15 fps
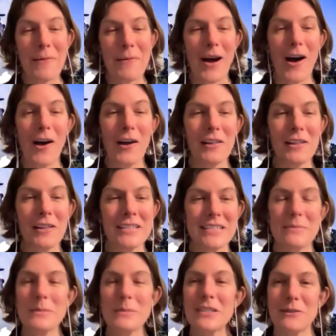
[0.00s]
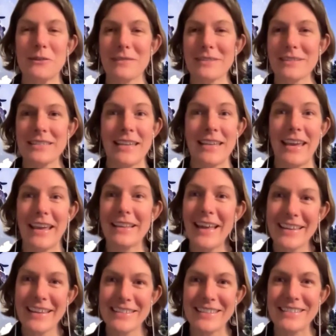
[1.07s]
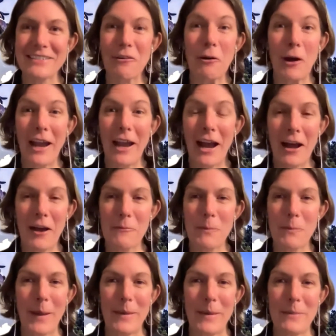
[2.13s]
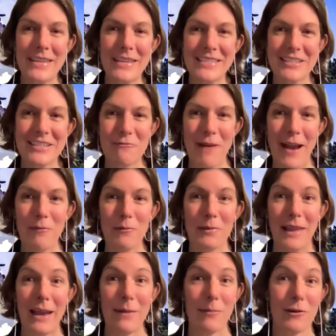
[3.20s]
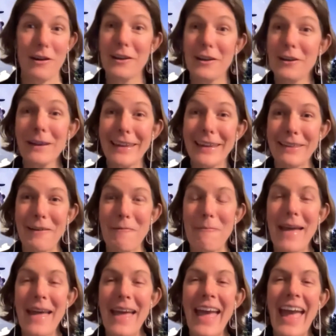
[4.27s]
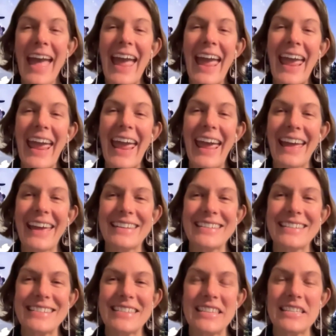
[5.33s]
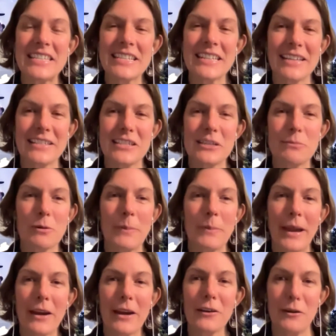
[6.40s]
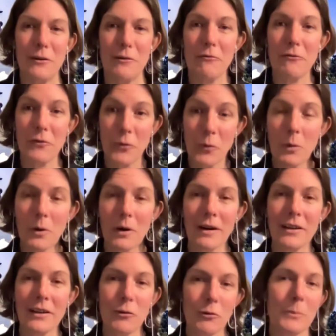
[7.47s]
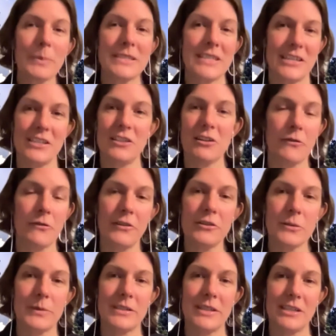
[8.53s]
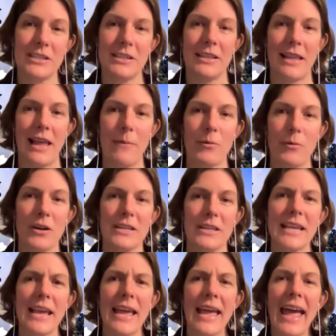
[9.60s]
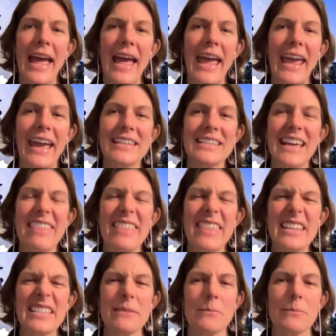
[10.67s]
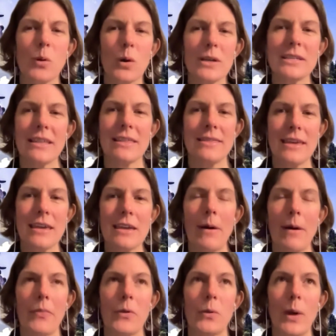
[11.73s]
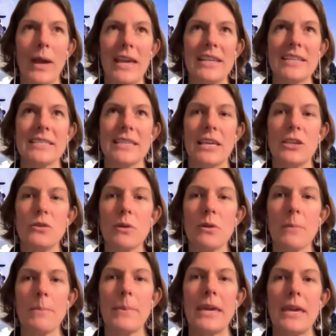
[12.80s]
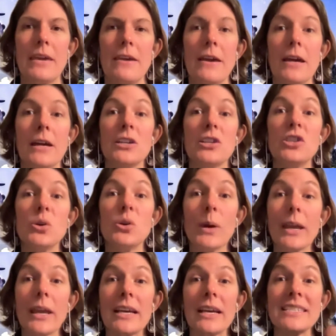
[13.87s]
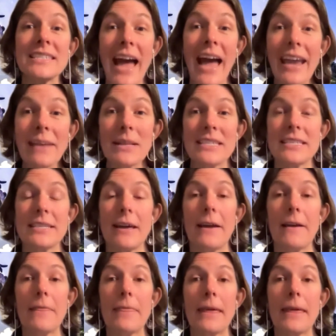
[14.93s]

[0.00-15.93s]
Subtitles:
all SLIM students take classes based around library curriculum. And these classes prepare you for your future position in libraries. And I think it's important to think about the ways that you can be doing assignments that